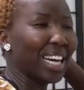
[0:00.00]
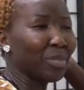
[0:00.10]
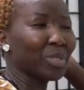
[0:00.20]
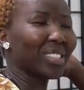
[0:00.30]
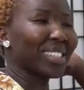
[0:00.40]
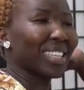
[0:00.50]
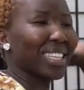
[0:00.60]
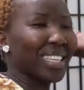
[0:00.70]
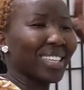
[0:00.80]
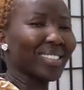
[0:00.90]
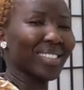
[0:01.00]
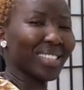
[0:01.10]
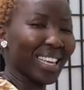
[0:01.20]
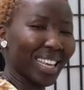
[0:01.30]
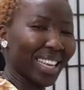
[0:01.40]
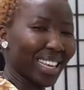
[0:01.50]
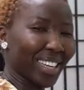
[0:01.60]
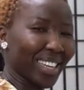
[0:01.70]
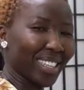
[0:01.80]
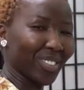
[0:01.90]
I'm just gonna sit
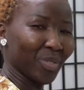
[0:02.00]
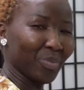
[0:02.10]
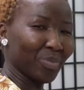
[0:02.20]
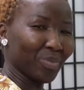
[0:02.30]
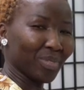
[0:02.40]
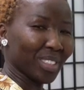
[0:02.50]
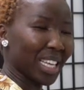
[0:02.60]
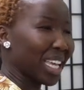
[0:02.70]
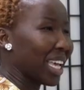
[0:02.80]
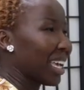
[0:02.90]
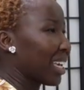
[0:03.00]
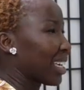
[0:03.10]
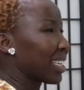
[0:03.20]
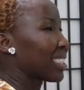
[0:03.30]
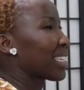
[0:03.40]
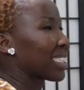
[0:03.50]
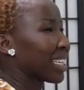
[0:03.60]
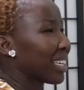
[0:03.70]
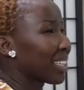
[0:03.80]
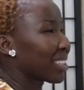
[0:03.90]
here and
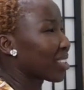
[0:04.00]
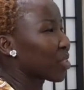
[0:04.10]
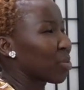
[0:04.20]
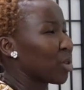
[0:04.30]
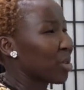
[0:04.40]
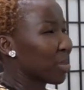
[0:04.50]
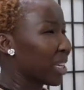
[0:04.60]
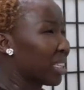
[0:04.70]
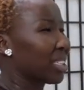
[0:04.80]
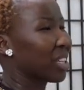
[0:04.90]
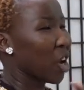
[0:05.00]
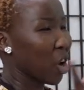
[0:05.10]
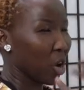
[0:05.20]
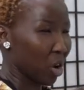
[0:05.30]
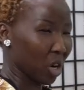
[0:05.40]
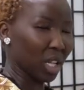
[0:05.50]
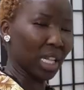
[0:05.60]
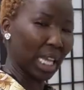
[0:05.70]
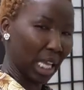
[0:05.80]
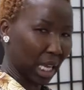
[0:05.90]
take this moment
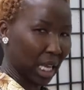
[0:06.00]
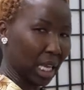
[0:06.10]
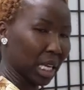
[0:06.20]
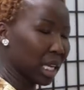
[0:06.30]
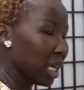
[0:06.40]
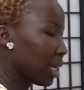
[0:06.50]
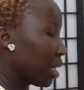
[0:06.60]
all in,